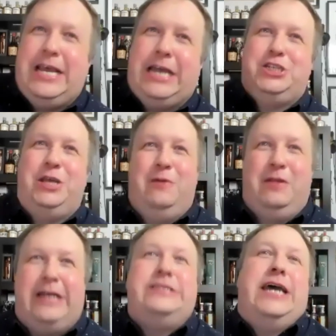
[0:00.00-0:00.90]
actually
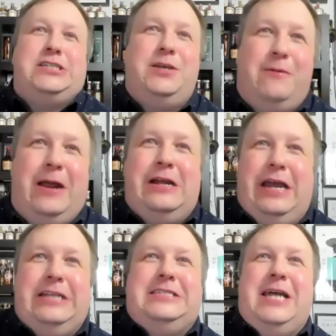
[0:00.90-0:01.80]
where
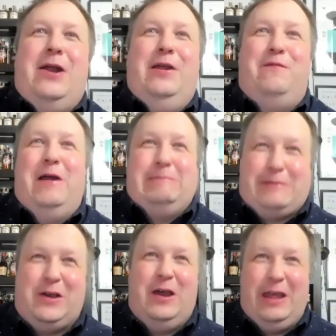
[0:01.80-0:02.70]
it started from.
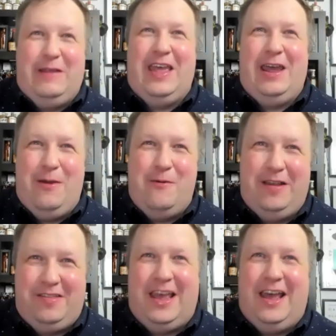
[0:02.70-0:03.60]
So it
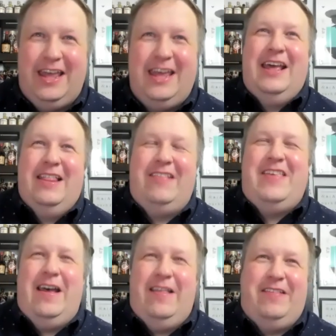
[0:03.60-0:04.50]
was that's
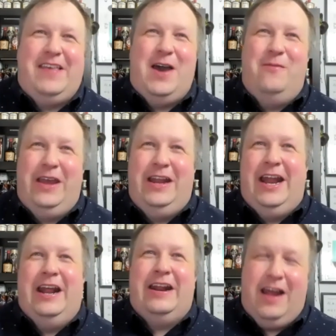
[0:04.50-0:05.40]
how we did
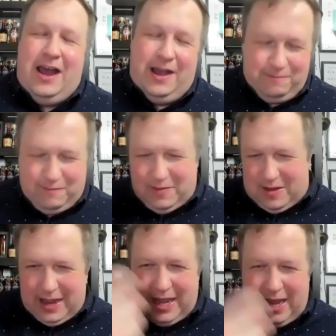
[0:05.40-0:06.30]
it.
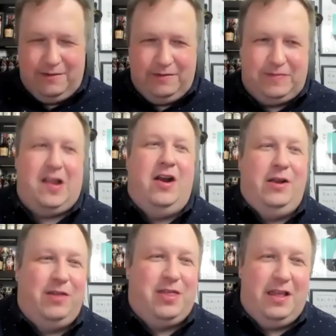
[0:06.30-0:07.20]
Again,
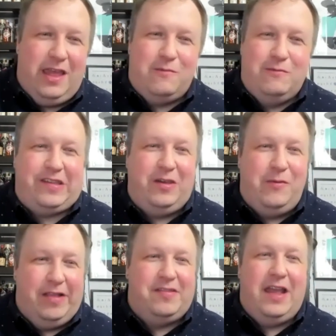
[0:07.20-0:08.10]
starting with like Whiskey
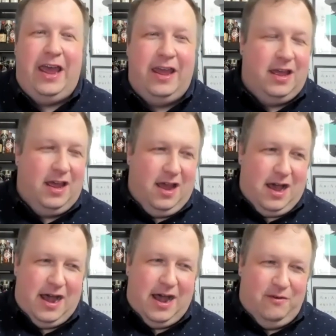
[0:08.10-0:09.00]
Wednesday,
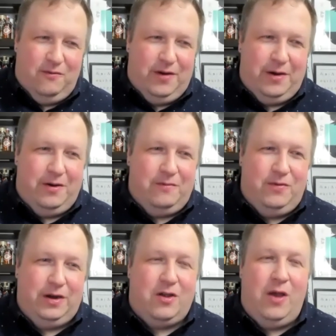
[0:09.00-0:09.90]
we're
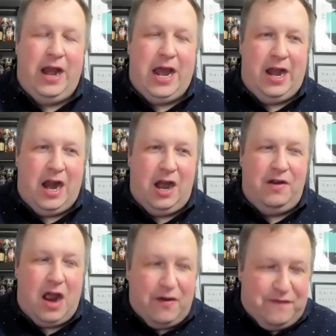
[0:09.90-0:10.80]
going on our
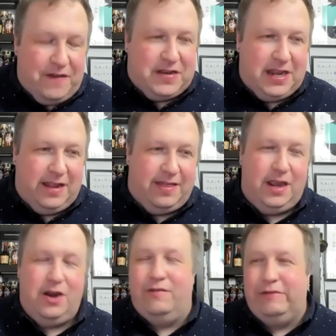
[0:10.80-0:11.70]
15th
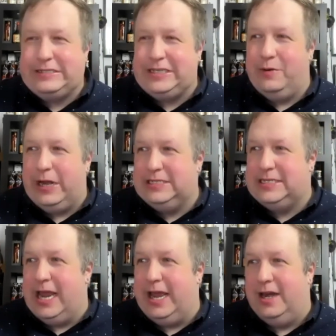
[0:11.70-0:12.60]
year of Whiskey
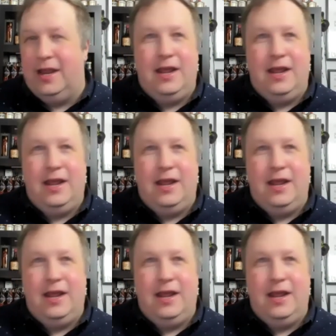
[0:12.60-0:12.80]
Wednesday, and